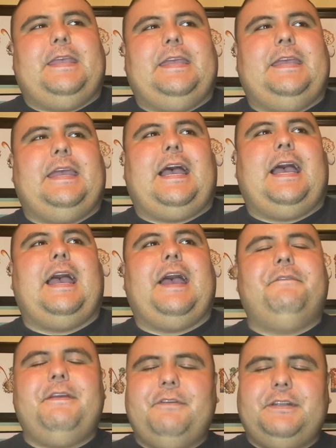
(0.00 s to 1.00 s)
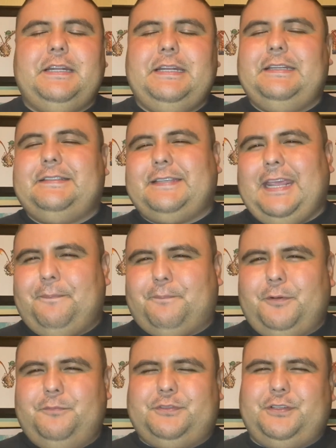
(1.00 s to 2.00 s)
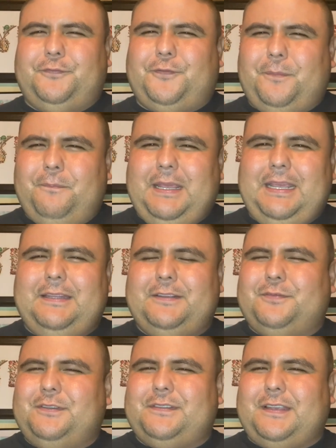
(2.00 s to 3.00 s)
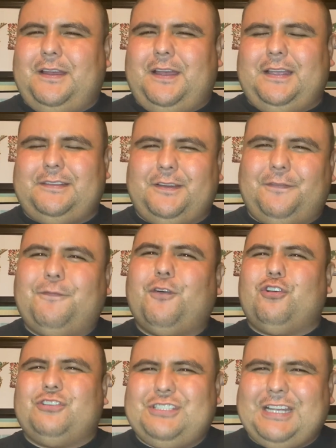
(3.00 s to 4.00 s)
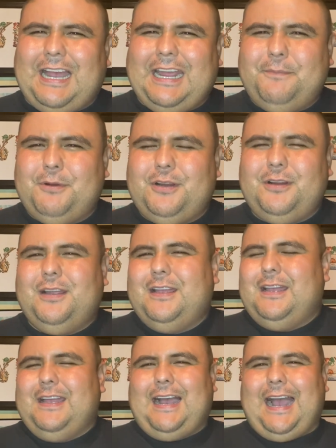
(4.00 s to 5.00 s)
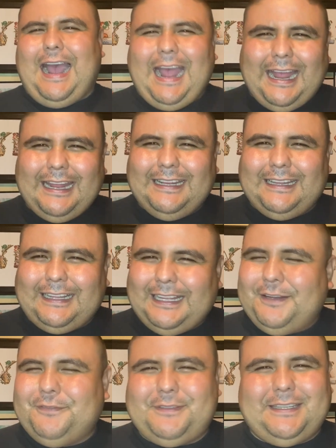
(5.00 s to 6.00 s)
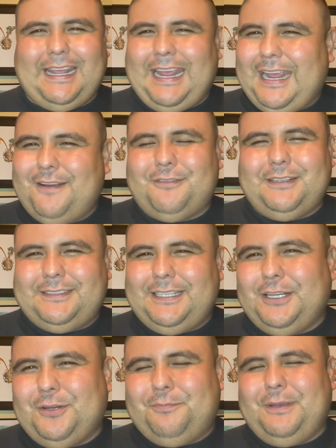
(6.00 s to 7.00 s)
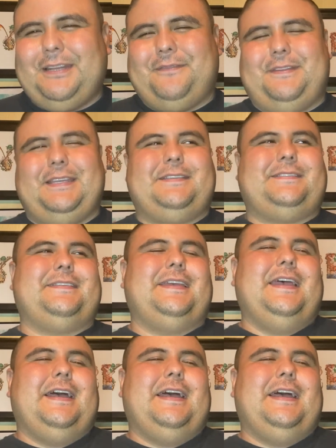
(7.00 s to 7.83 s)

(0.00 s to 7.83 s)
I've never done an escape room, so for me, this was as a first timer. I loved every single bit of this.